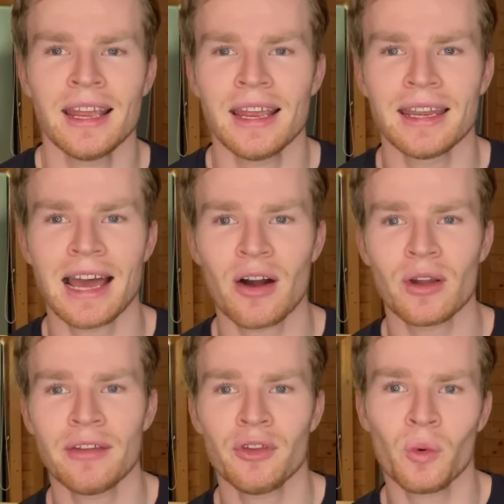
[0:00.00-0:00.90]
Now,
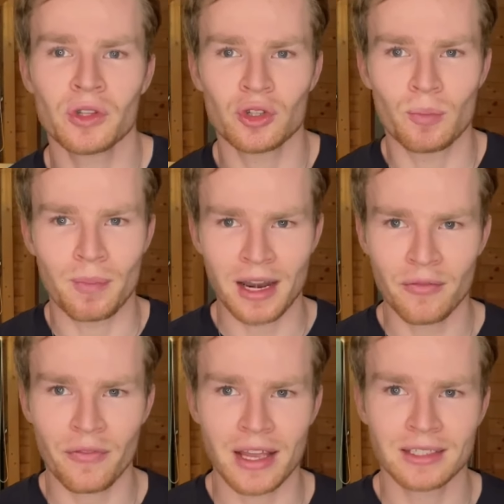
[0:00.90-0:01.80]
if you want to
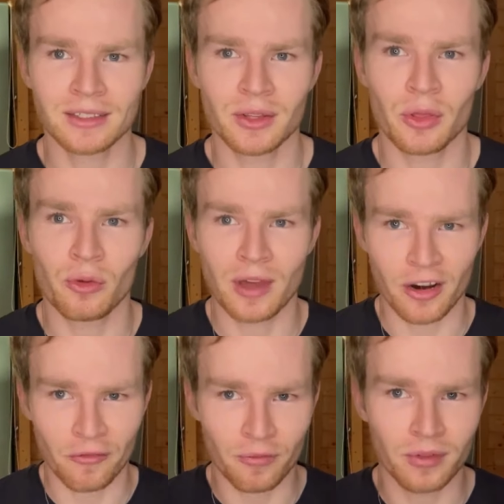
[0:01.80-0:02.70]
manifest through that
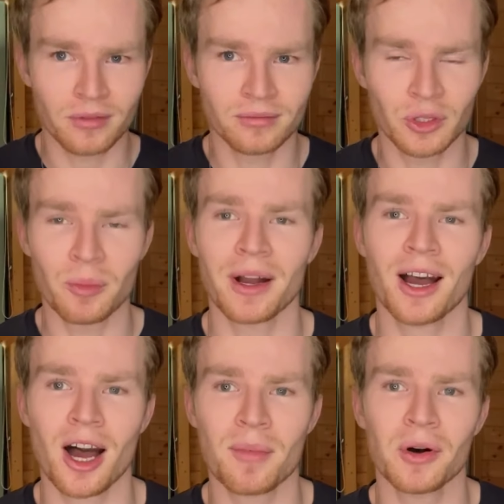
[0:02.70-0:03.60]
of your
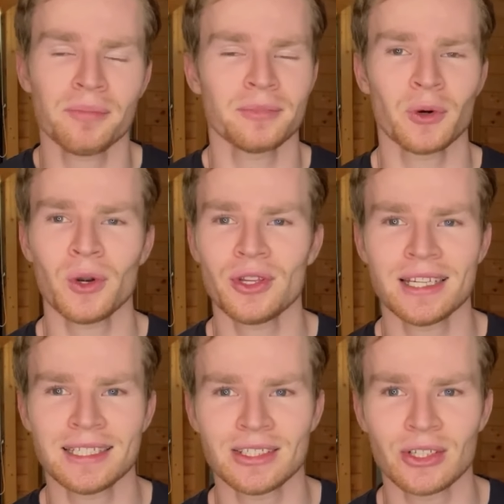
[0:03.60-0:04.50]
Merkabah, all you
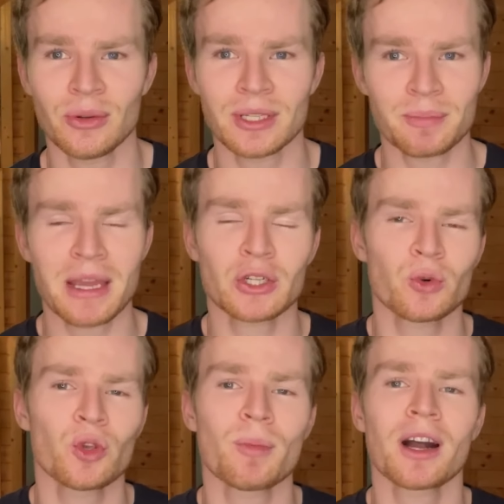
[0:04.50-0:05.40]
need to do is make
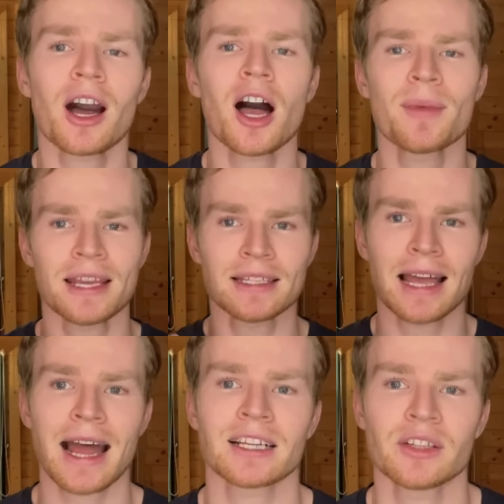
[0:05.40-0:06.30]
sure your Merkabah is
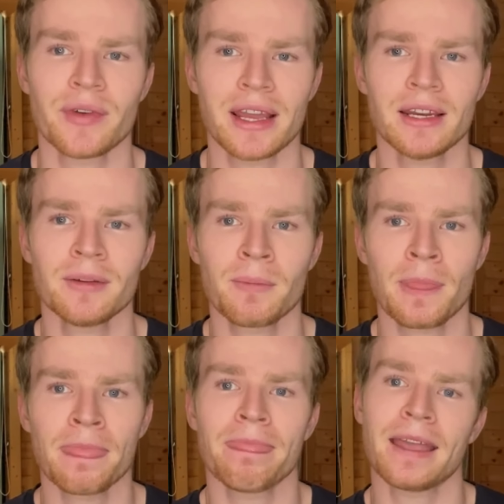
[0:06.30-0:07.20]
activated,
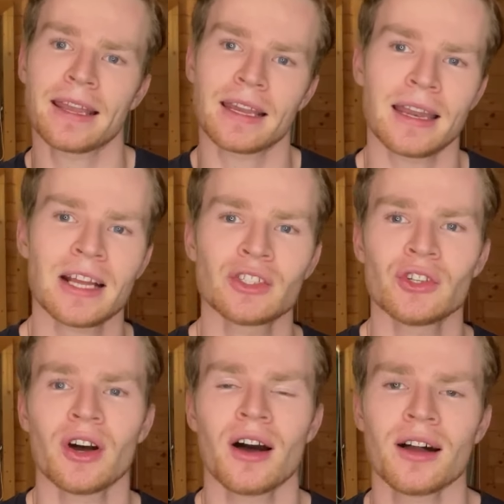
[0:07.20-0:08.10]
then connect to
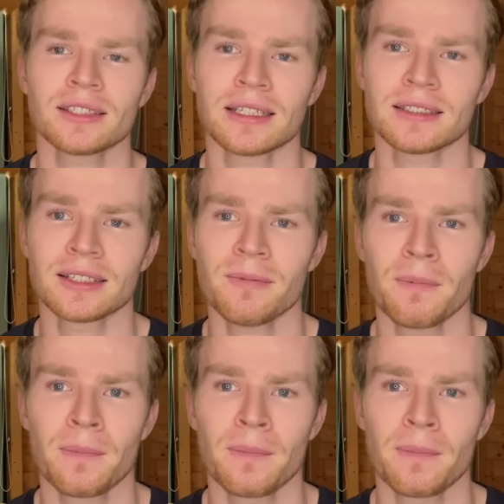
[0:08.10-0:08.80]
your heart center,